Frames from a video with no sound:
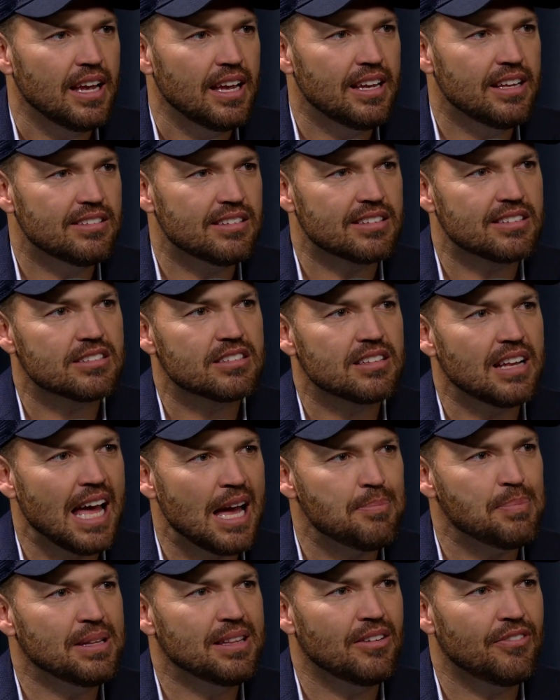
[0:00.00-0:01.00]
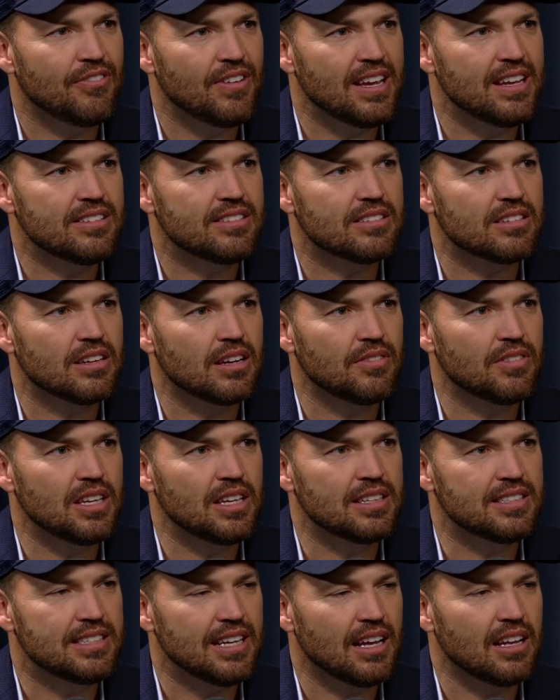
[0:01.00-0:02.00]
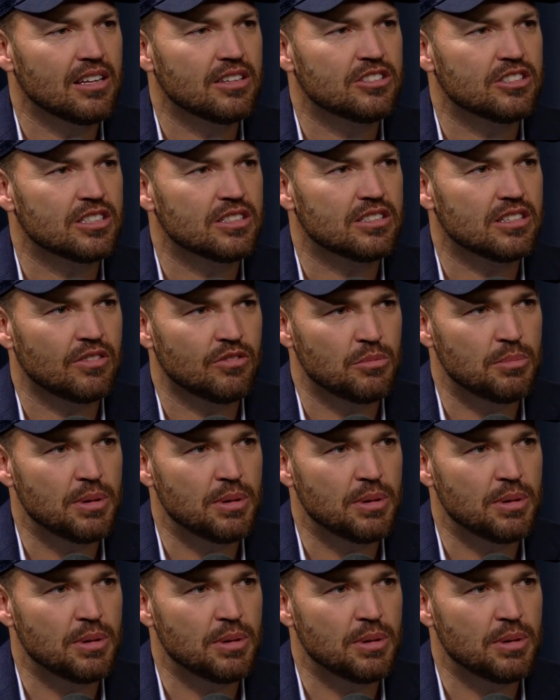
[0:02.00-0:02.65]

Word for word: is a slap in the face of the intelligence of